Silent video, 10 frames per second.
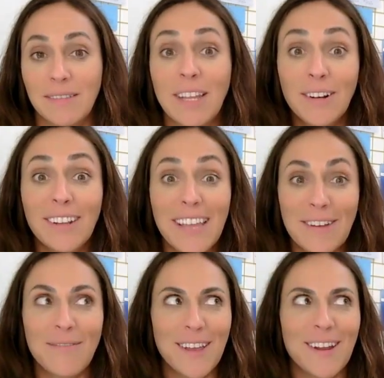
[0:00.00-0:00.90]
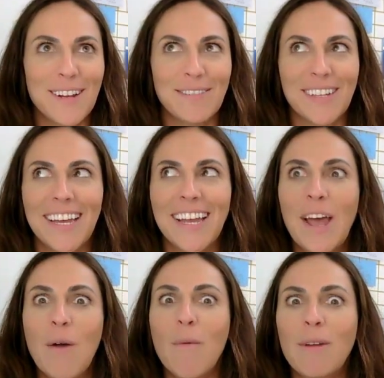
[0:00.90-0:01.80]
literally and figuratively
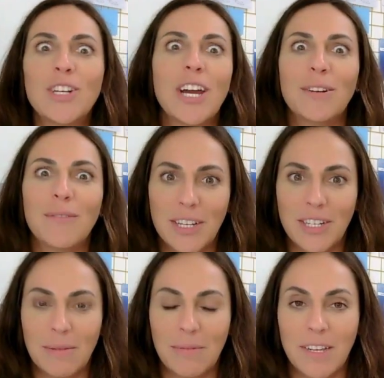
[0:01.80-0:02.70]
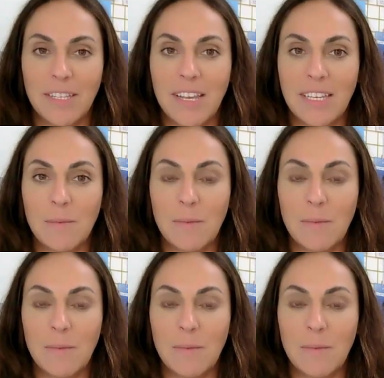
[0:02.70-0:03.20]
when we try to rush the process